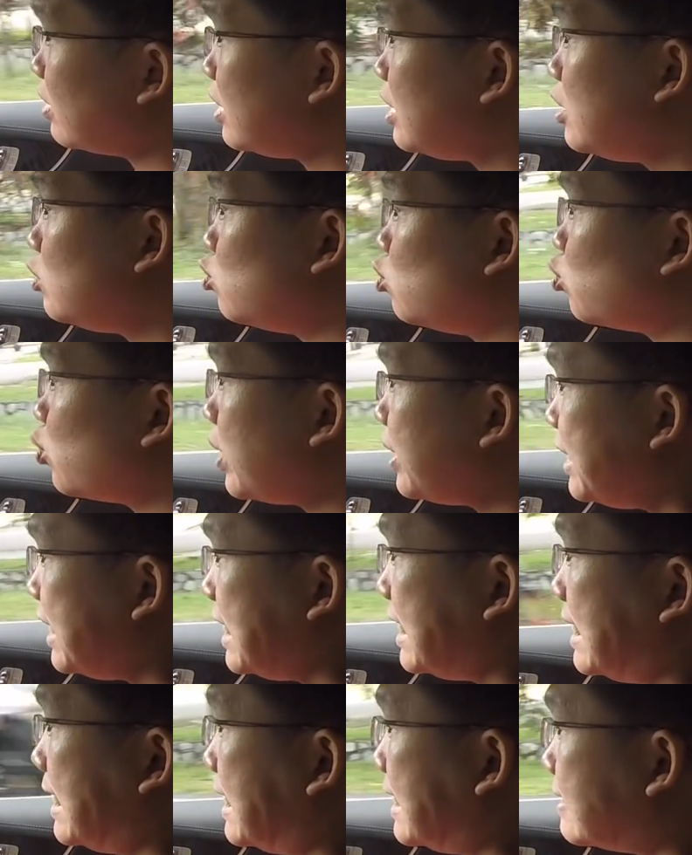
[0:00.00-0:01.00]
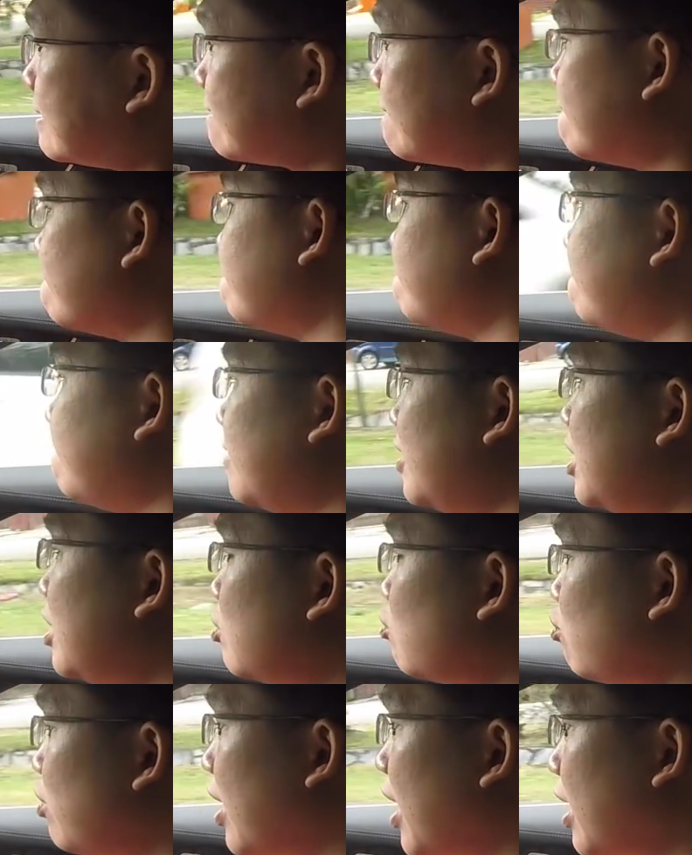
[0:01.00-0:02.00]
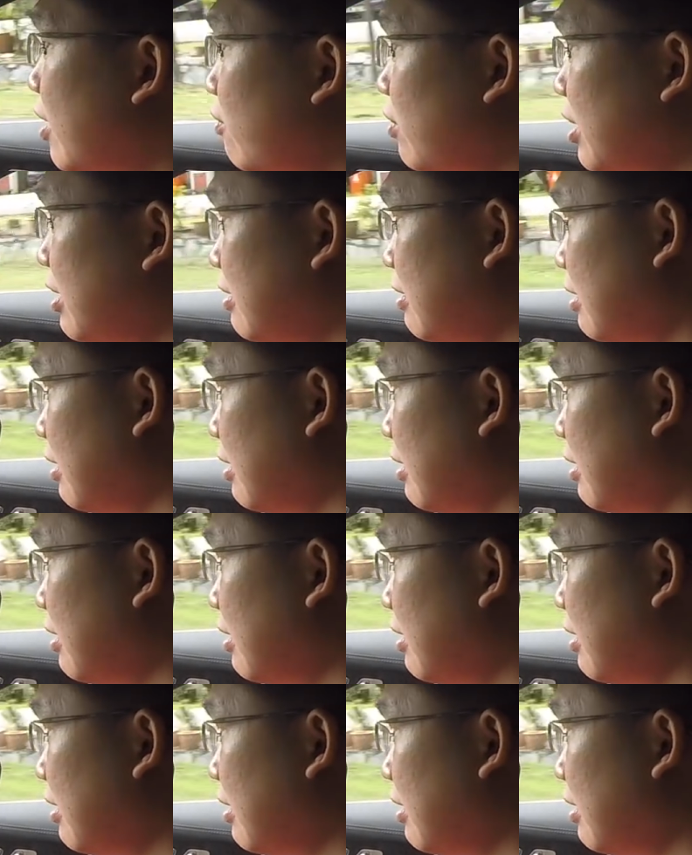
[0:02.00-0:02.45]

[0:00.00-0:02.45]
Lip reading: E220 diesel, the E300